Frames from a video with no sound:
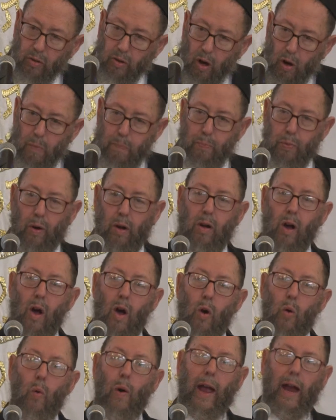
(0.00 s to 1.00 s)
notebook
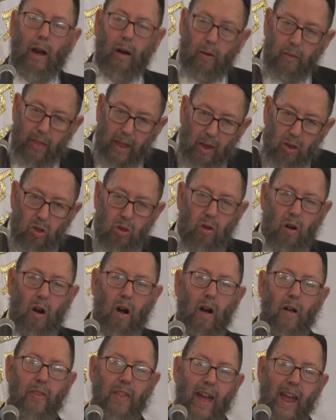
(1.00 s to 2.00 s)
where they
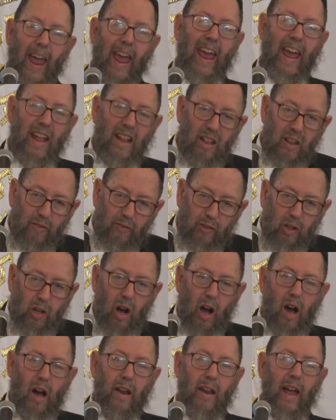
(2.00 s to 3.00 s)
saw the hand of
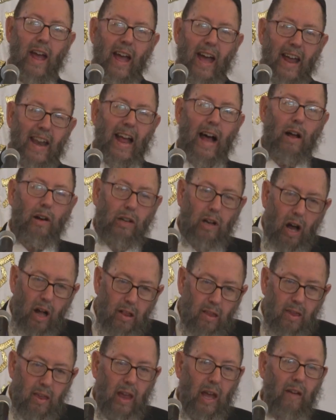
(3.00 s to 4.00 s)
God and how
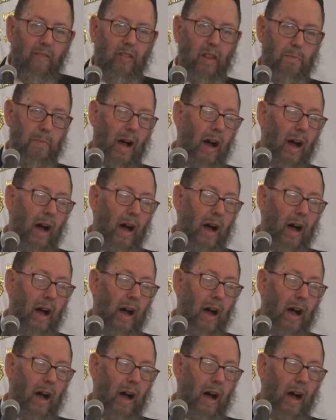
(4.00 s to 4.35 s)
God saved them,